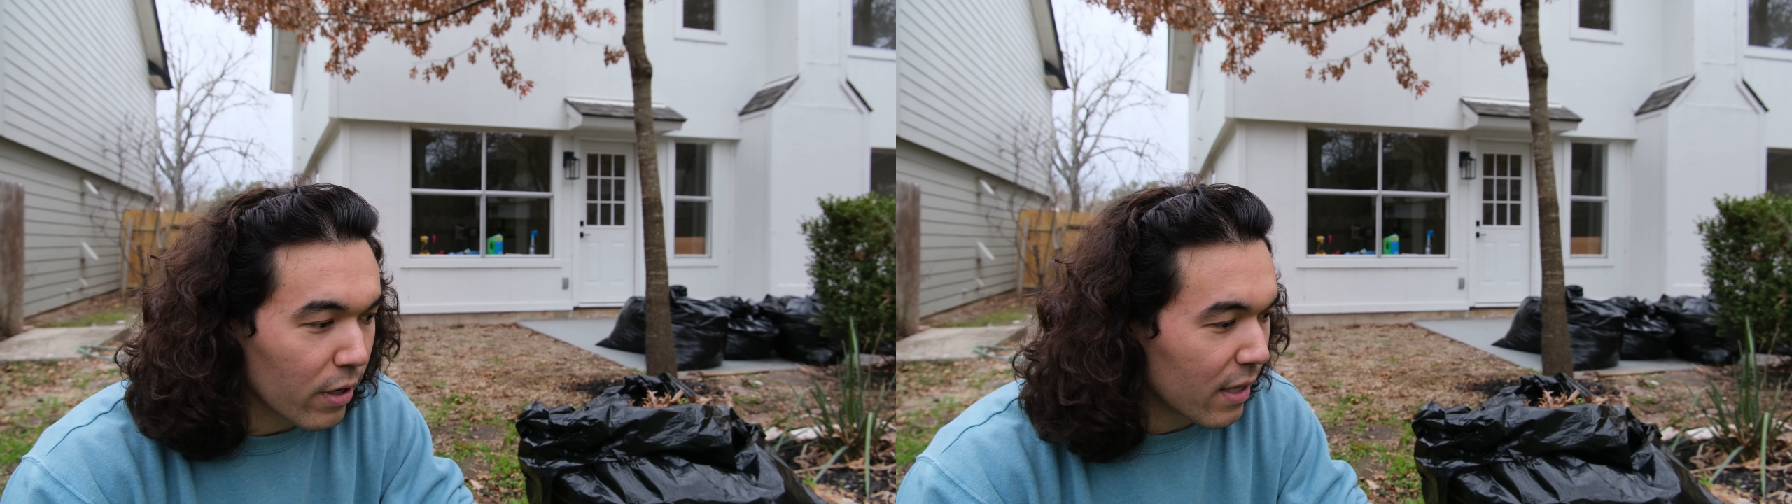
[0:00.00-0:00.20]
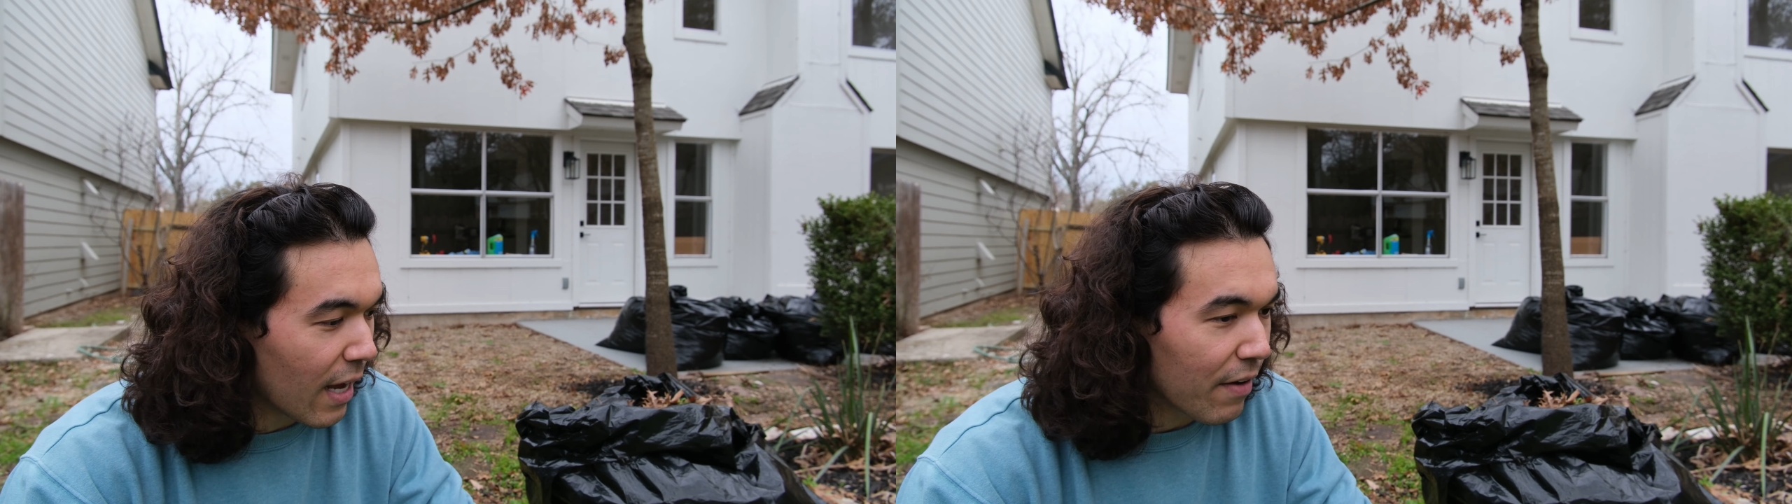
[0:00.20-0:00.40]

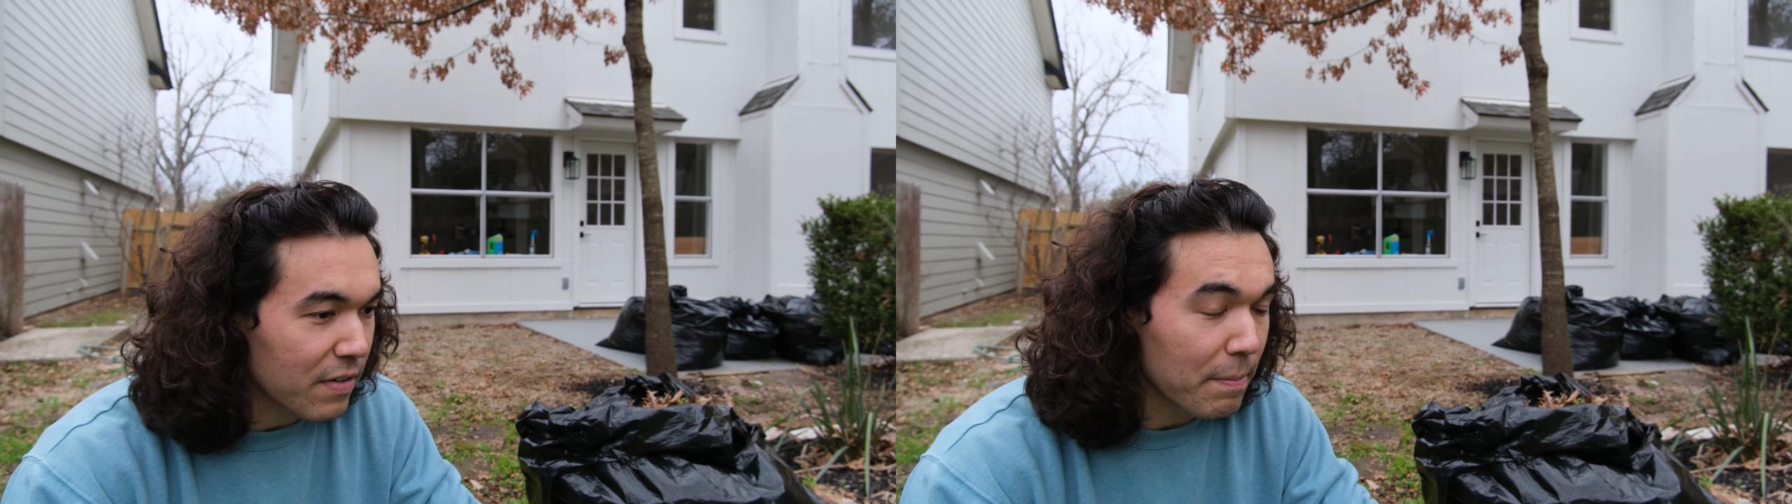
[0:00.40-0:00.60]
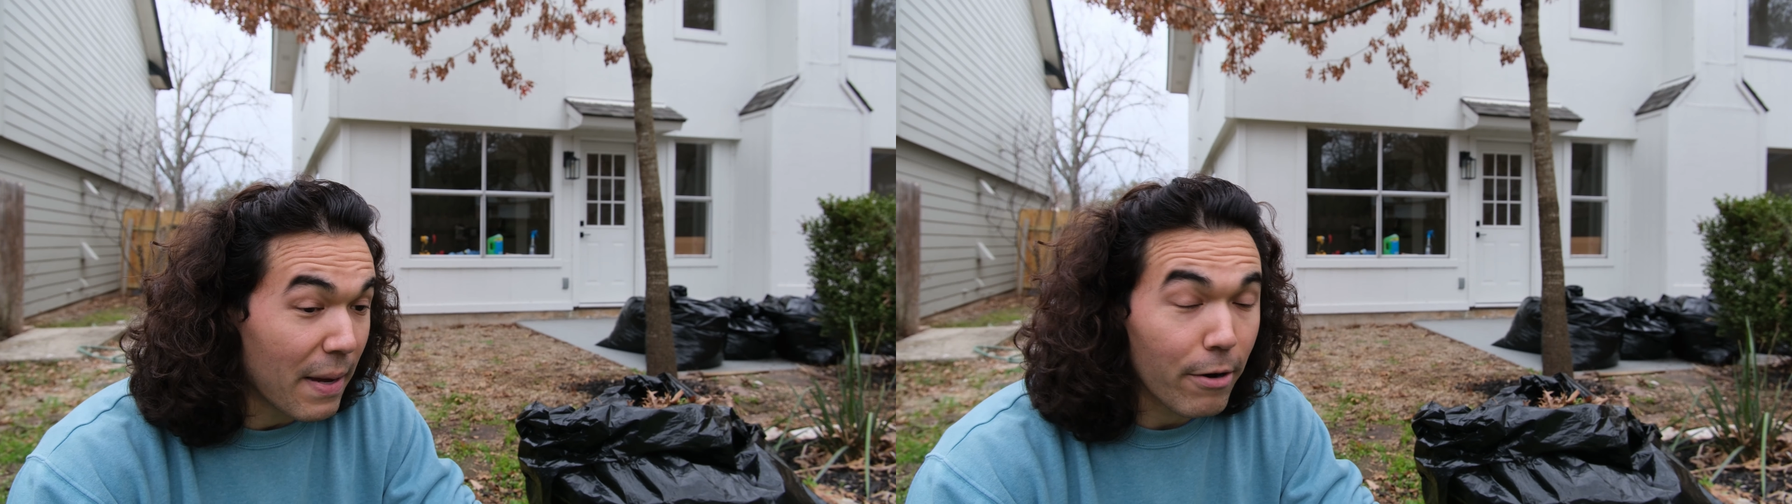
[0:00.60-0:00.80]
and they have
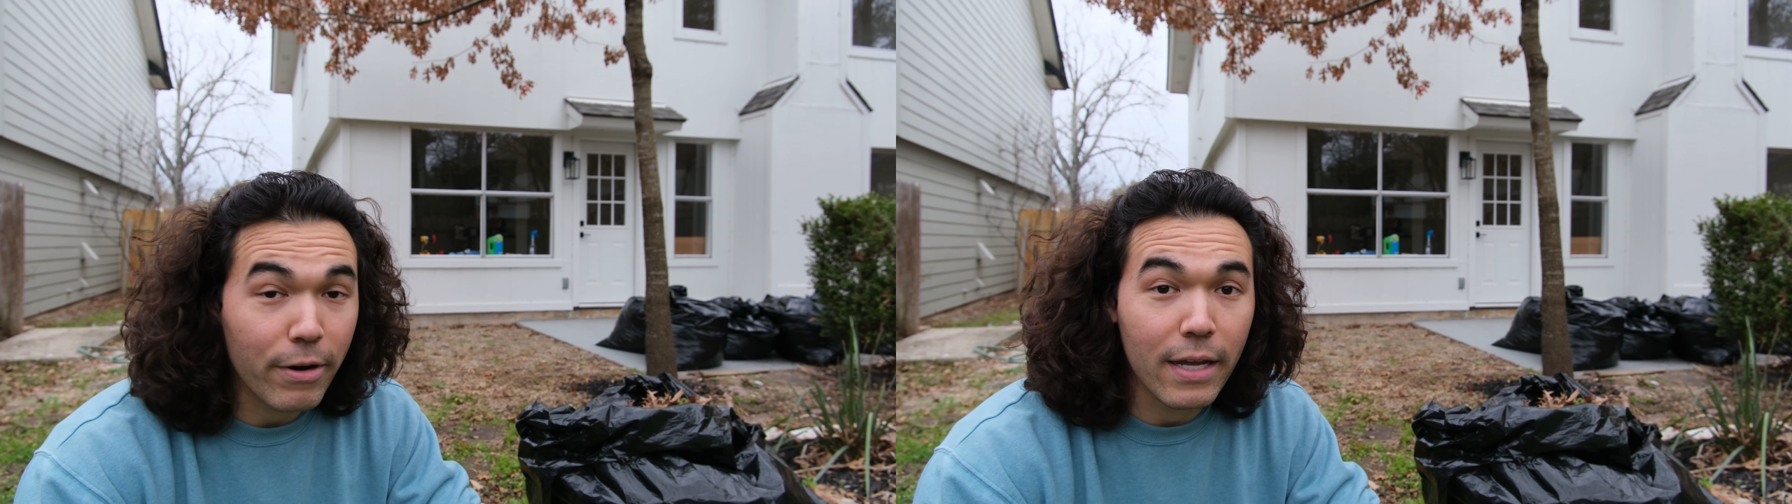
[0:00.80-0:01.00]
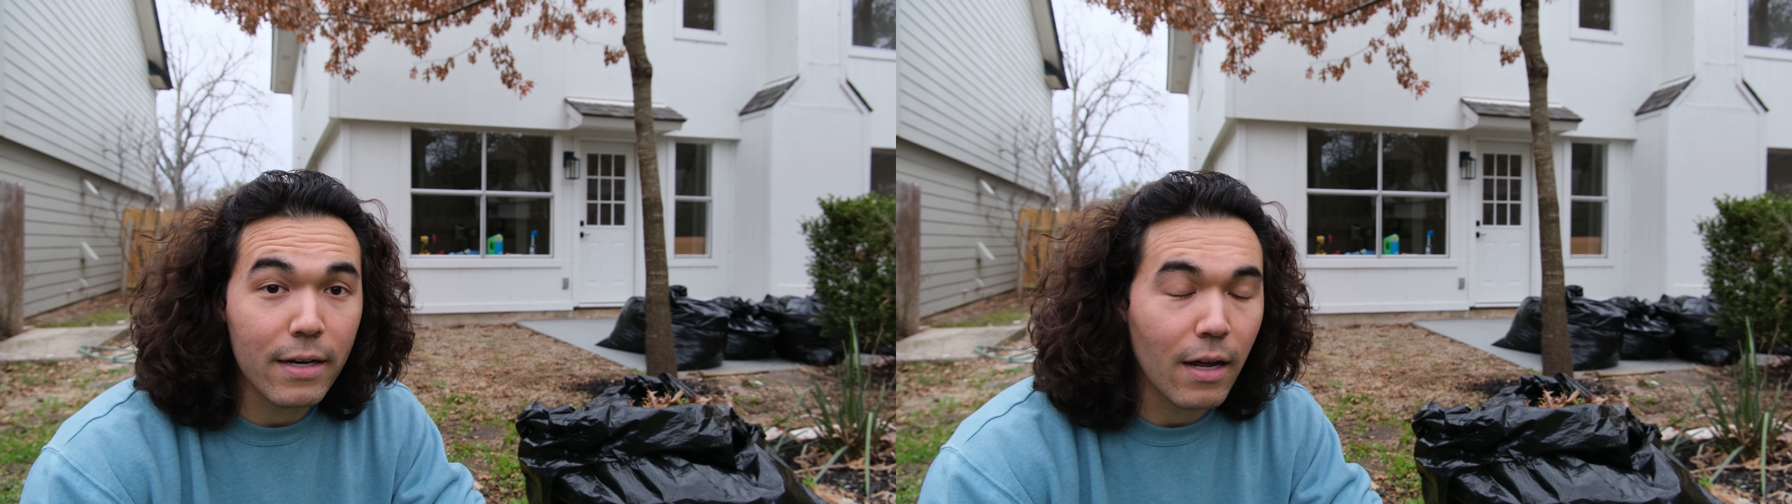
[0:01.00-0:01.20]
to bury it